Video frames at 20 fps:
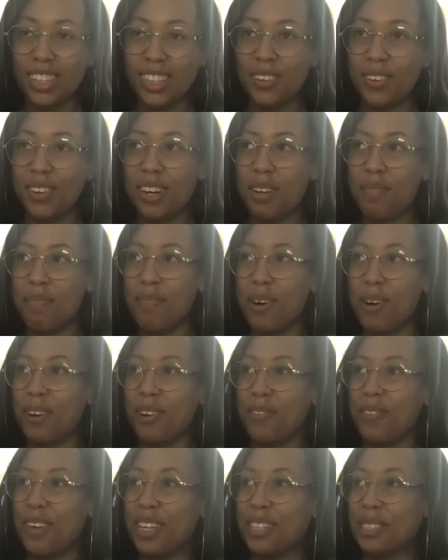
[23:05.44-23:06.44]
What
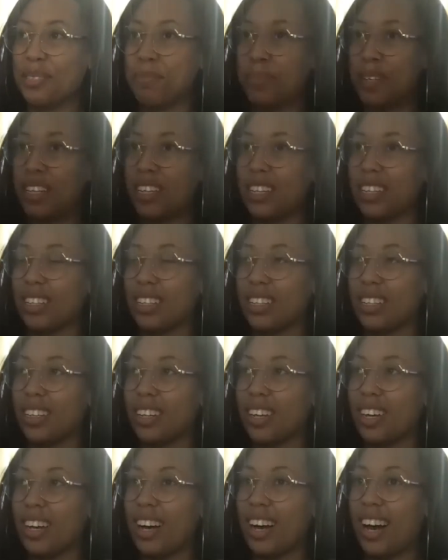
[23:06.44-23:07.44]
motivates me?
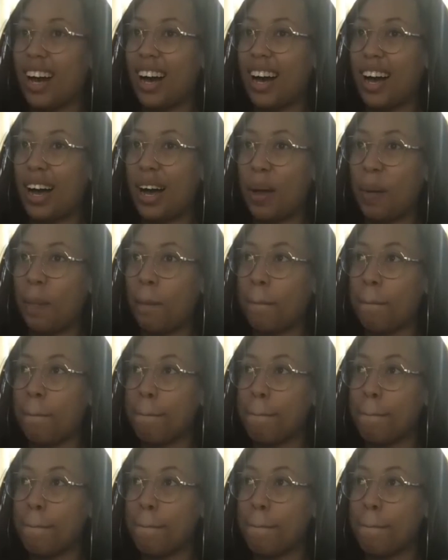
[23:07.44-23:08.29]
um,